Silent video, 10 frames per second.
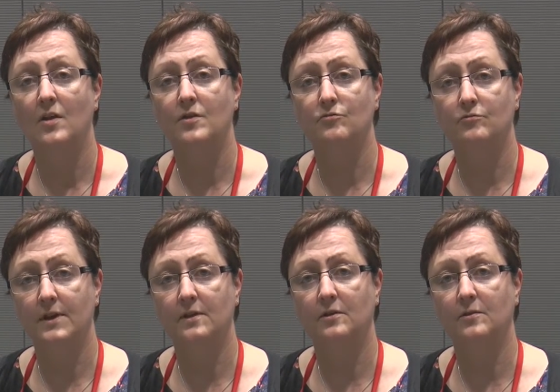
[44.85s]
The
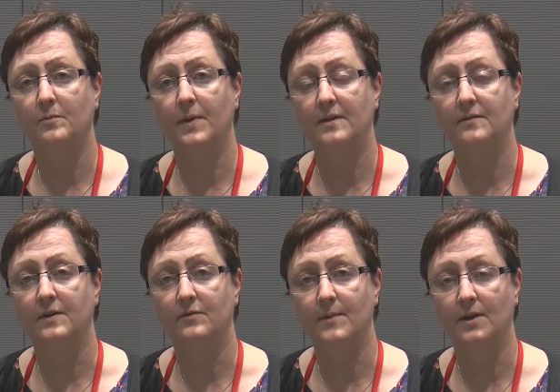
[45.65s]
real
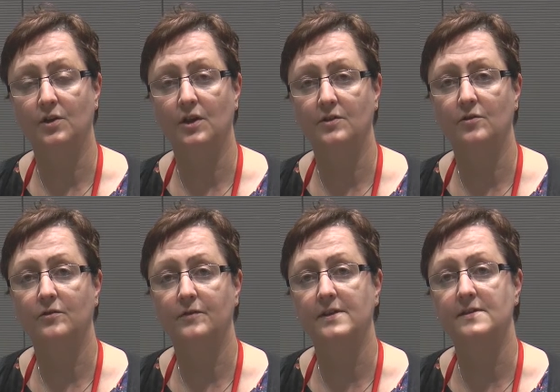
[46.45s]
benefit from echocardiography